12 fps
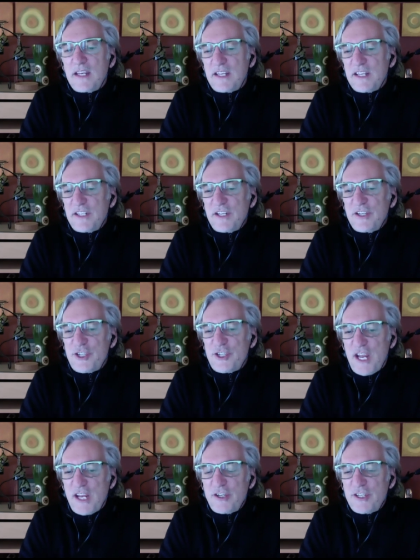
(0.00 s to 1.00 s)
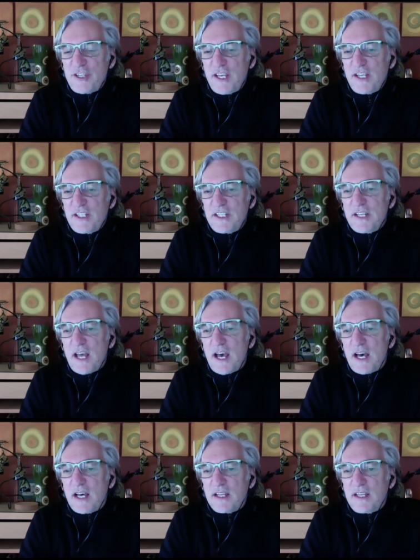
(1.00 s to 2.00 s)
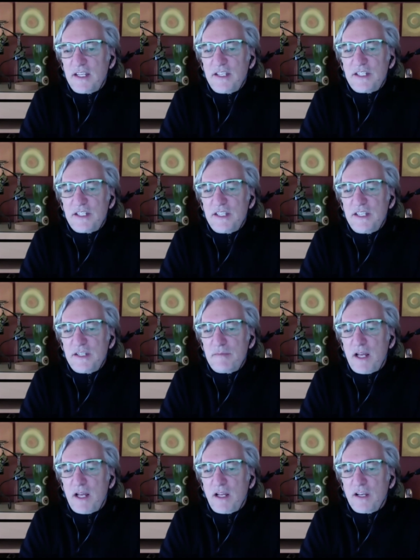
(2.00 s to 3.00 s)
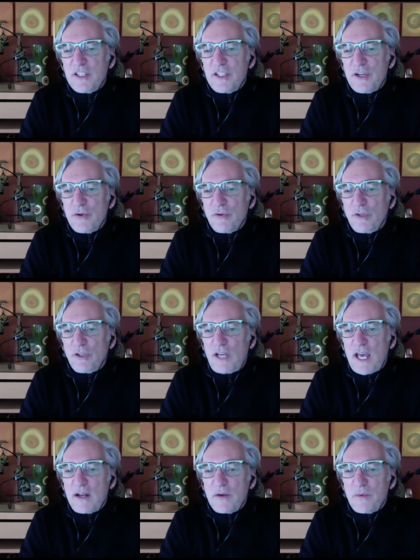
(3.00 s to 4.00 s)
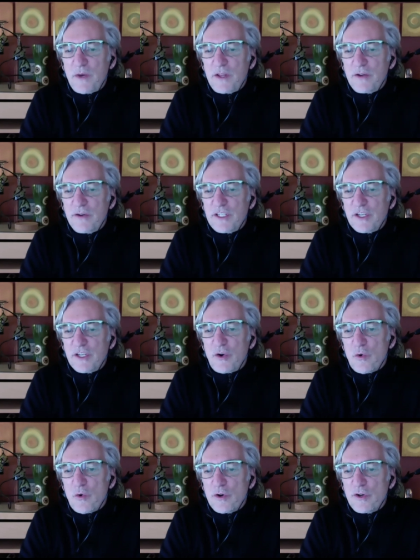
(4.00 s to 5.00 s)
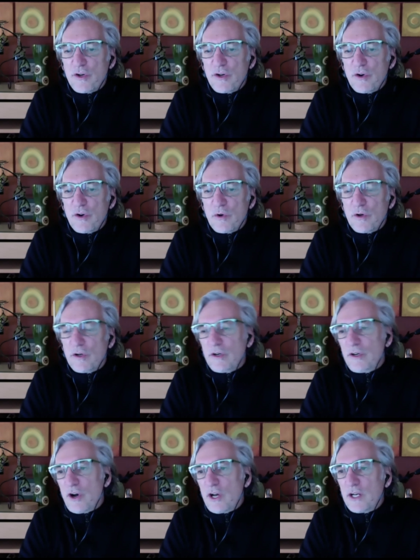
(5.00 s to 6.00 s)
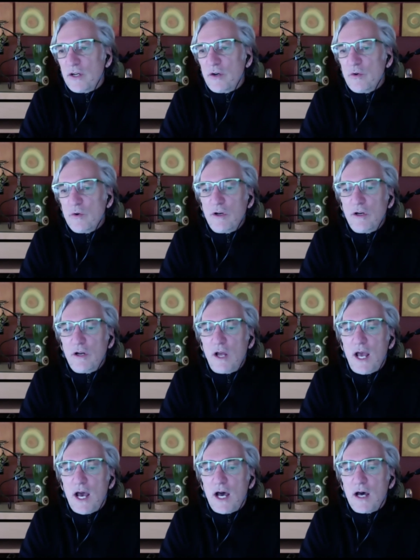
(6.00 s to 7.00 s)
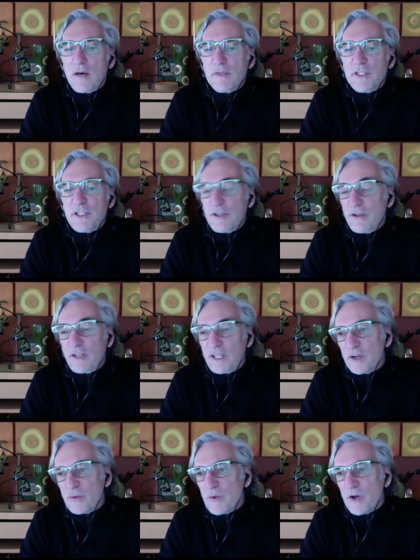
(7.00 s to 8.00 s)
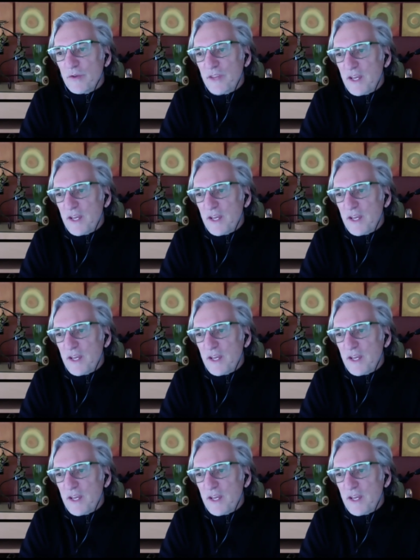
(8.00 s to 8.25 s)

doesn't change things. These bylaws don't look at it whether it's a corner or not a corner. Certainly, you're well